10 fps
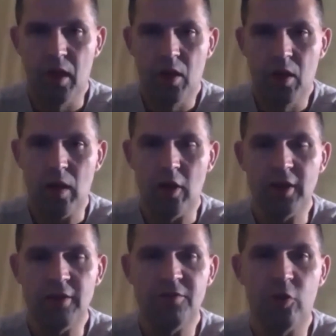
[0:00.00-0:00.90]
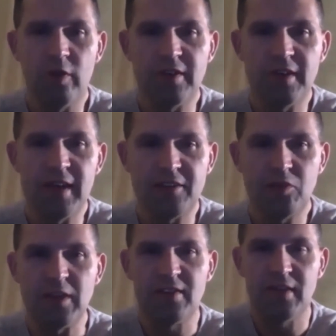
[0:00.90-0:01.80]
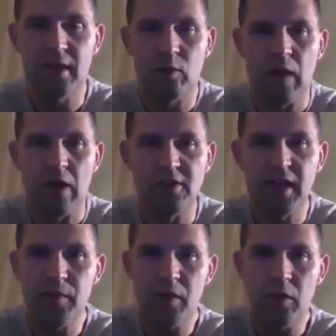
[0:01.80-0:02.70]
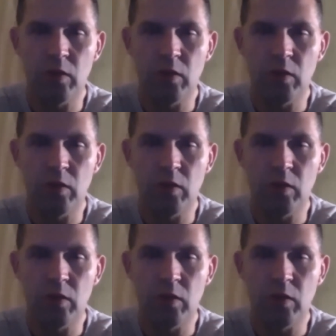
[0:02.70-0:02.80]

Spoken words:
Well, looking forward to next week's roundtable